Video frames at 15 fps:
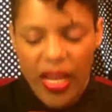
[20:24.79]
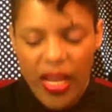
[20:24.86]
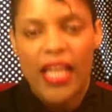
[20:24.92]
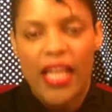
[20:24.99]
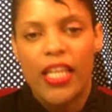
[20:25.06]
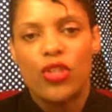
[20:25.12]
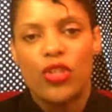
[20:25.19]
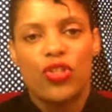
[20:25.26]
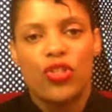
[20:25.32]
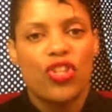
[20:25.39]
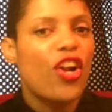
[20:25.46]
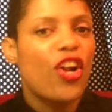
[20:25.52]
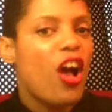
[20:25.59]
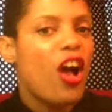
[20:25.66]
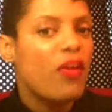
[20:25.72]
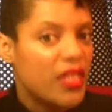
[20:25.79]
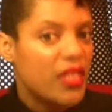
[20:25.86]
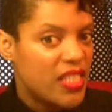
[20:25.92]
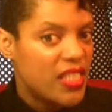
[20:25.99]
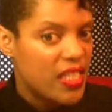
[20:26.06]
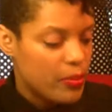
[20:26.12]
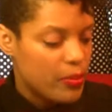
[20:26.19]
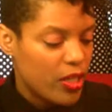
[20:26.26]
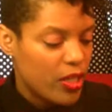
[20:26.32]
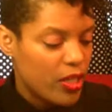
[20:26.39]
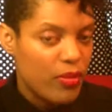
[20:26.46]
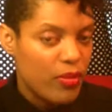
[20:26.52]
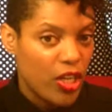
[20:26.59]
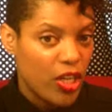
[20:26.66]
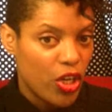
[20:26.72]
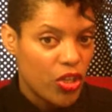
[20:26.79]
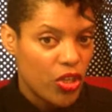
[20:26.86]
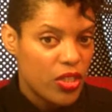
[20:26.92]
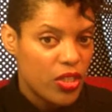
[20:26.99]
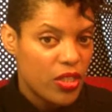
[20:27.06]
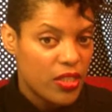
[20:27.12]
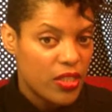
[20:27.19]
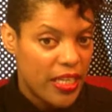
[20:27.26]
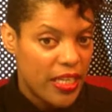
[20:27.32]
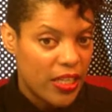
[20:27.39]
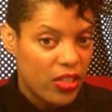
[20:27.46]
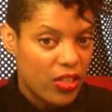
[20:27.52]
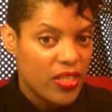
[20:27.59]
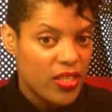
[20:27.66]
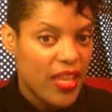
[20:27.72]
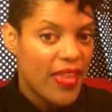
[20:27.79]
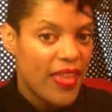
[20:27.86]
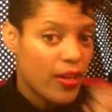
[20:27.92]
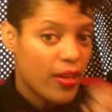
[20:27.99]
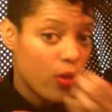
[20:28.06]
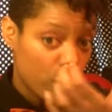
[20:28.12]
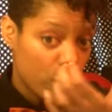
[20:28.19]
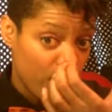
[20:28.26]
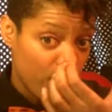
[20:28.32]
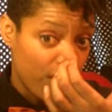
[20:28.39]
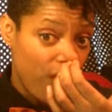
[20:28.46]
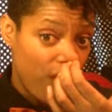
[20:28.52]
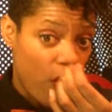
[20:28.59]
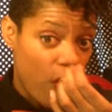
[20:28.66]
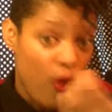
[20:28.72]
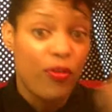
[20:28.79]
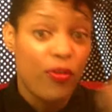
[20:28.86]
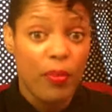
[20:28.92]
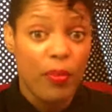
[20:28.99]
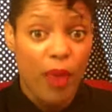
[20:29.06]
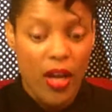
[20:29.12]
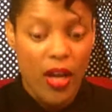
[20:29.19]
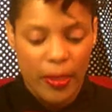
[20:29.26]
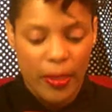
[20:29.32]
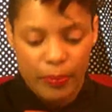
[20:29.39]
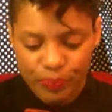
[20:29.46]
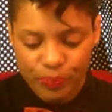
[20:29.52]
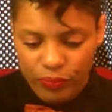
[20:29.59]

you start off at 6mm needles and then go to a 4 for the body.